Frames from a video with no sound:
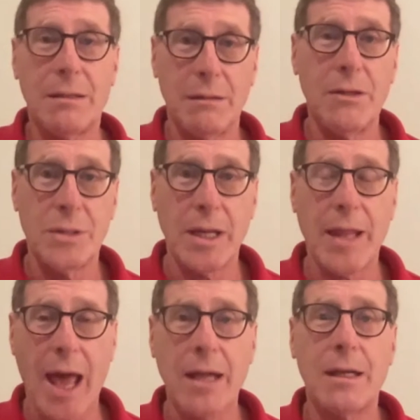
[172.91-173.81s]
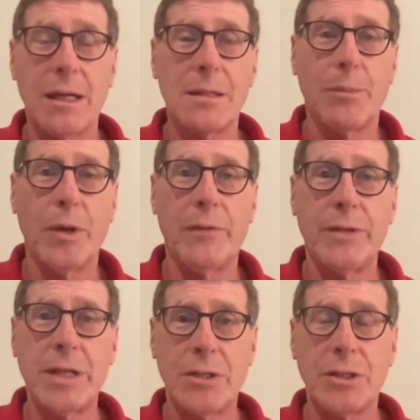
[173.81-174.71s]
using that as a point of
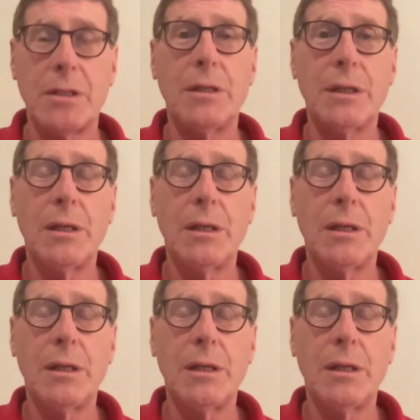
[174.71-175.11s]
attention.